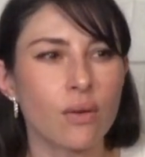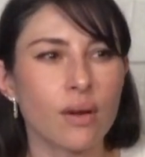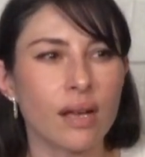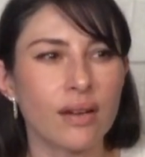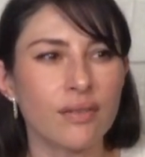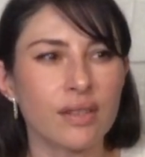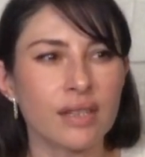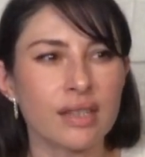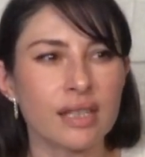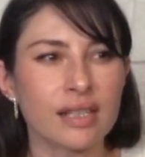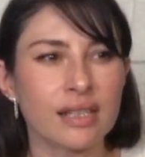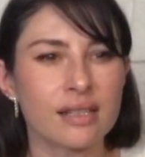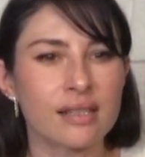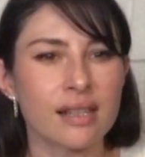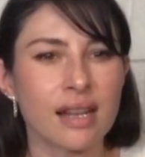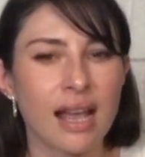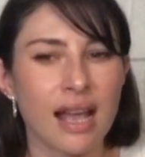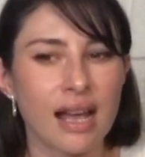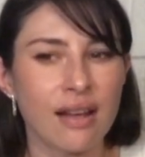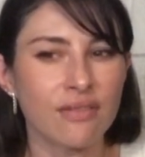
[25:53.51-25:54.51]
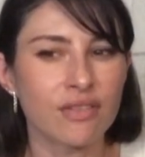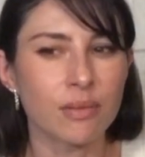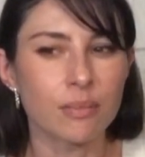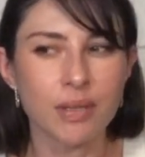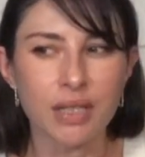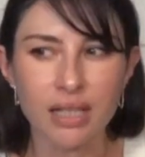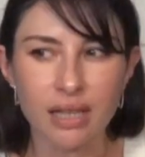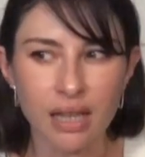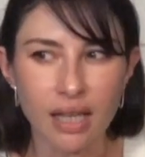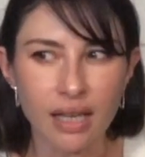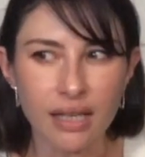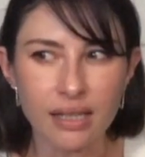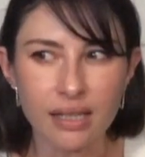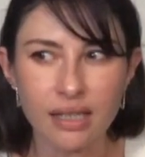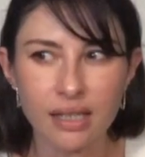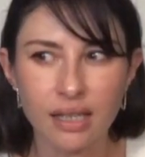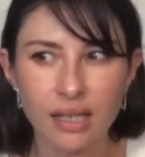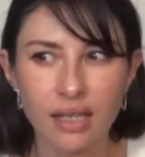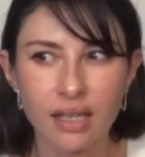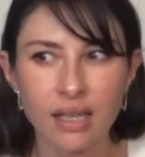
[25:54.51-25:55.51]
everything doesn't have to be
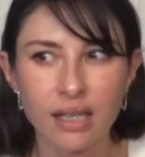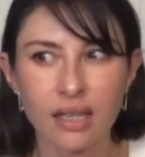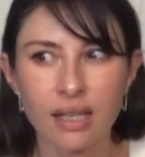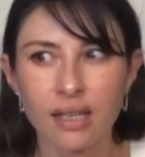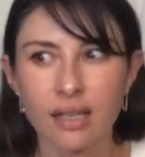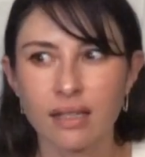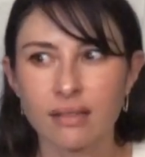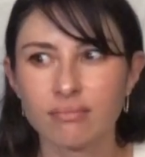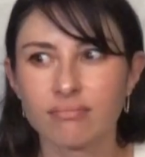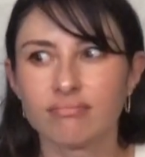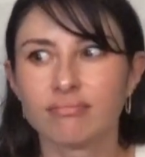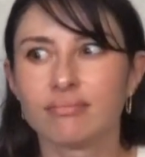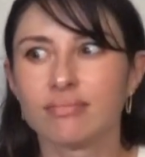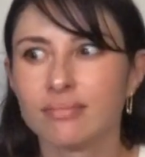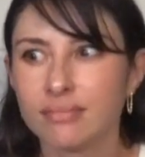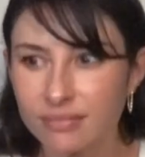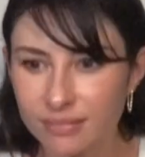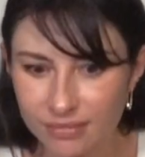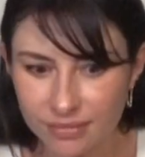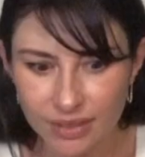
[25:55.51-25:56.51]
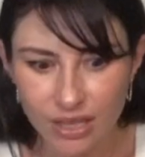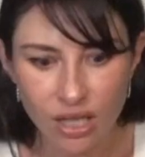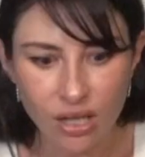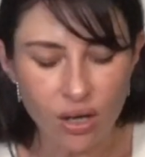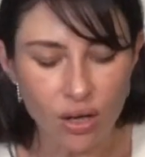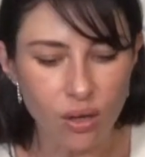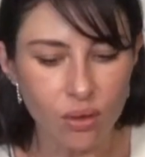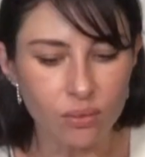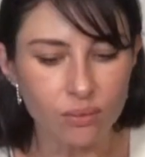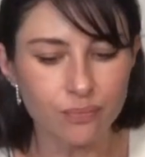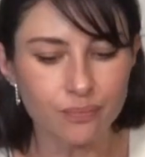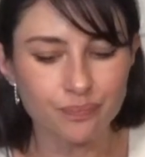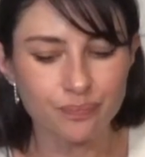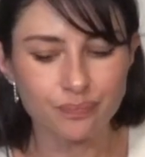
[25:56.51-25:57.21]
like, you know,